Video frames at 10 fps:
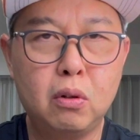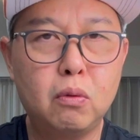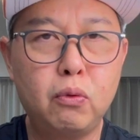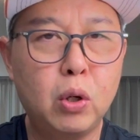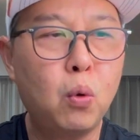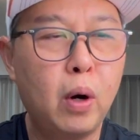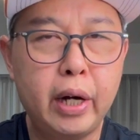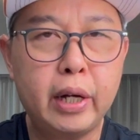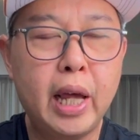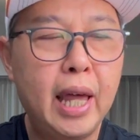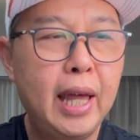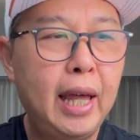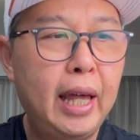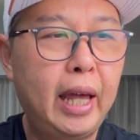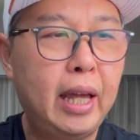required,
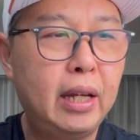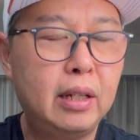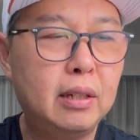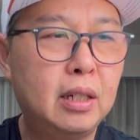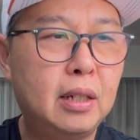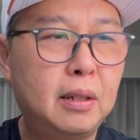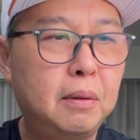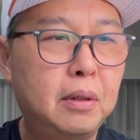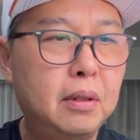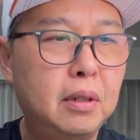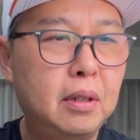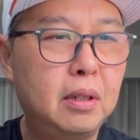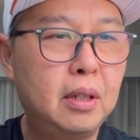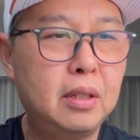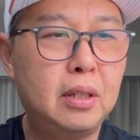and
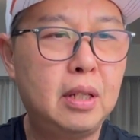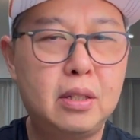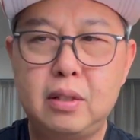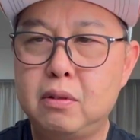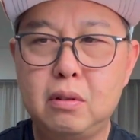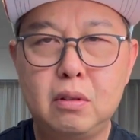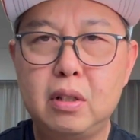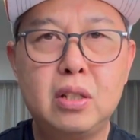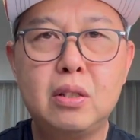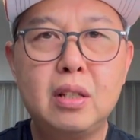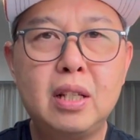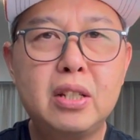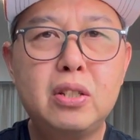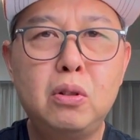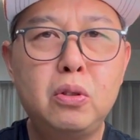it
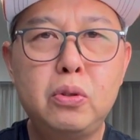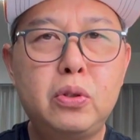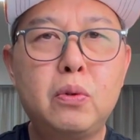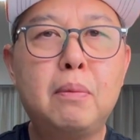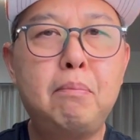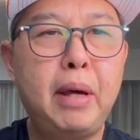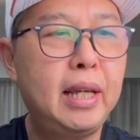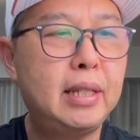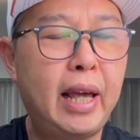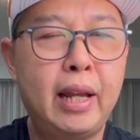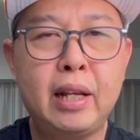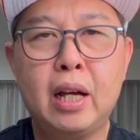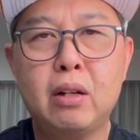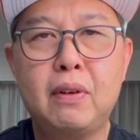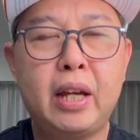doesn't lose to a bass head
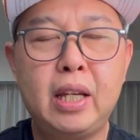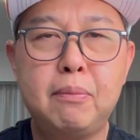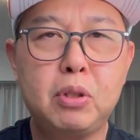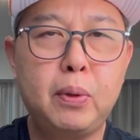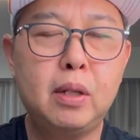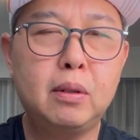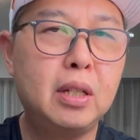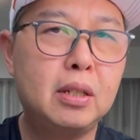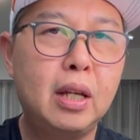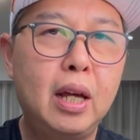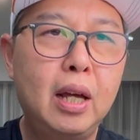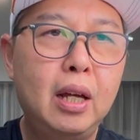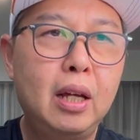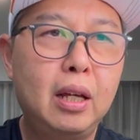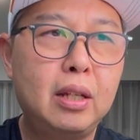kind of IEM as well. It's
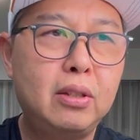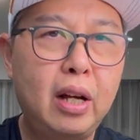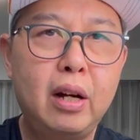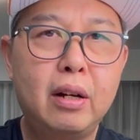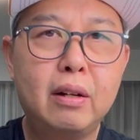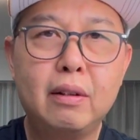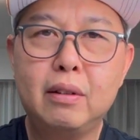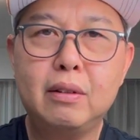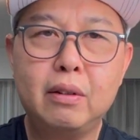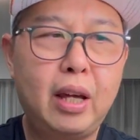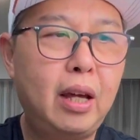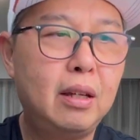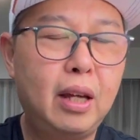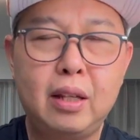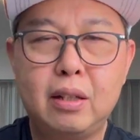there, okay.
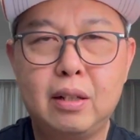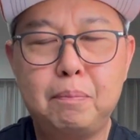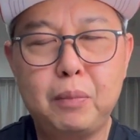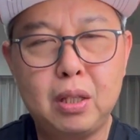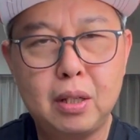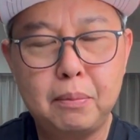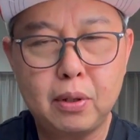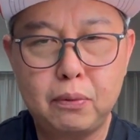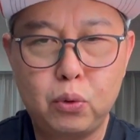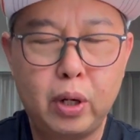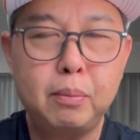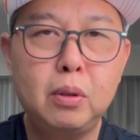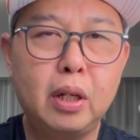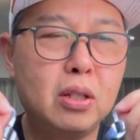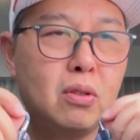And in terms of
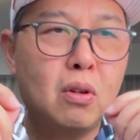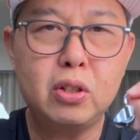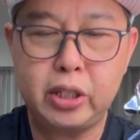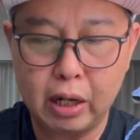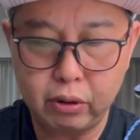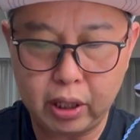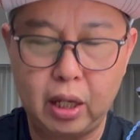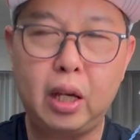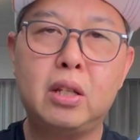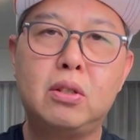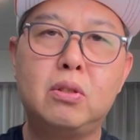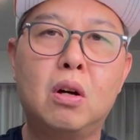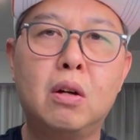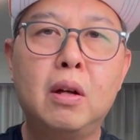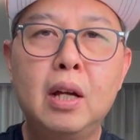treble, it's not shouty, it's not